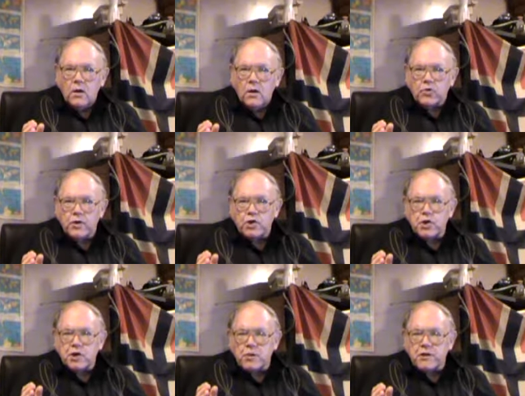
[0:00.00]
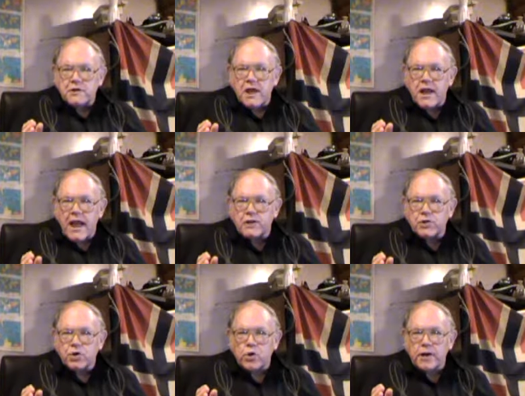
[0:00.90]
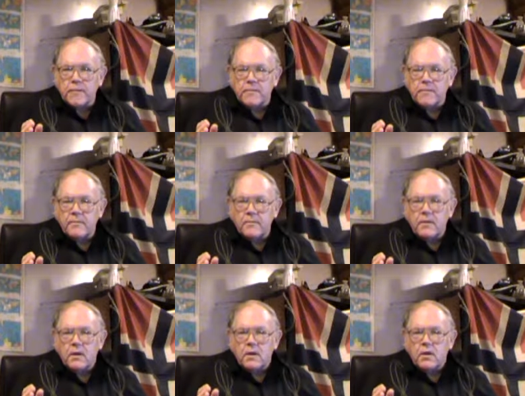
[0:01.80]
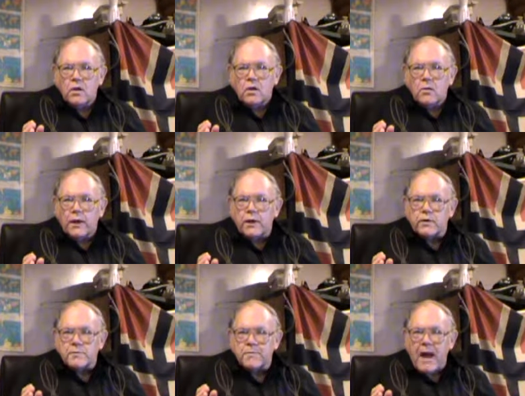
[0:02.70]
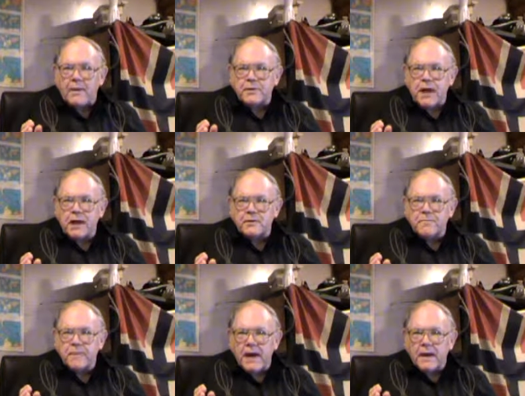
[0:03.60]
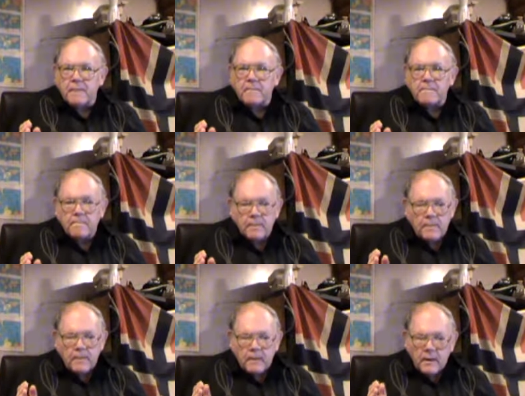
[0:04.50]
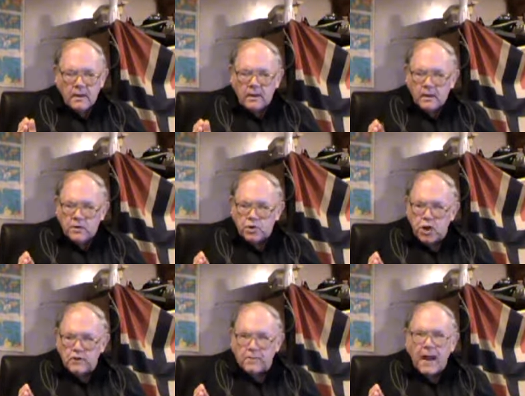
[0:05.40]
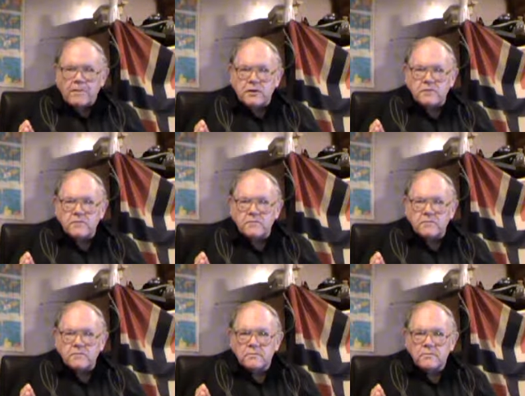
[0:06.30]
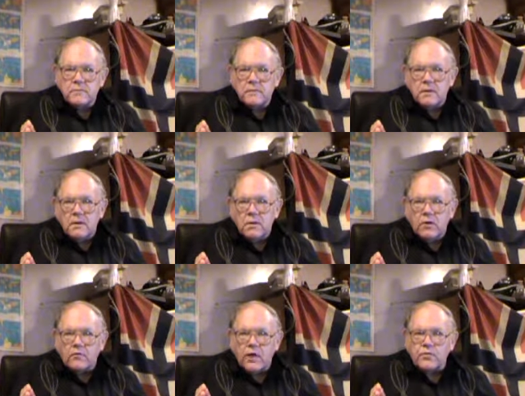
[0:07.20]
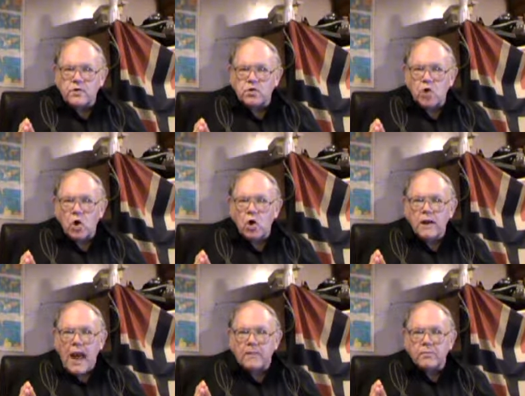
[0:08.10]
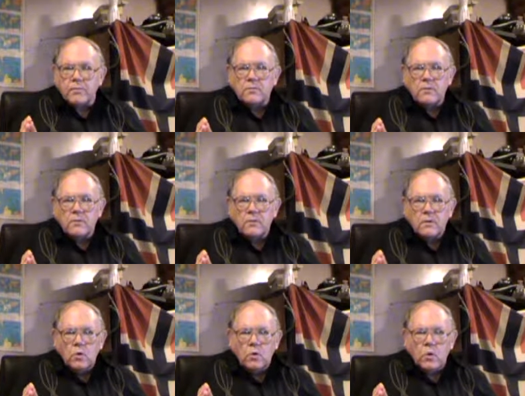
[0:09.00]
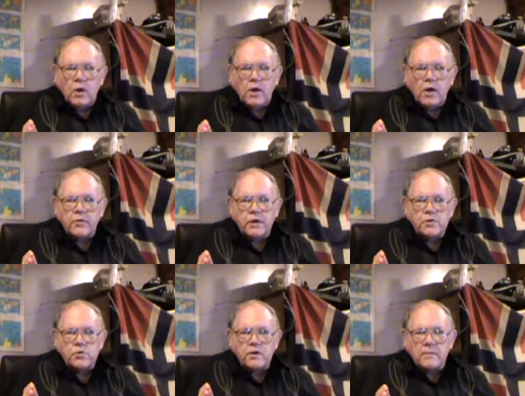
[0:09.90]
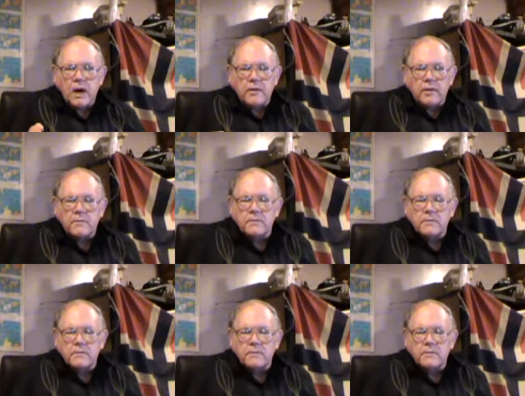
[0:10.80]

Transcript: traditionally we say age 30, when he was baptized by John the Baptist, you've got this long gap where nothing is written about him.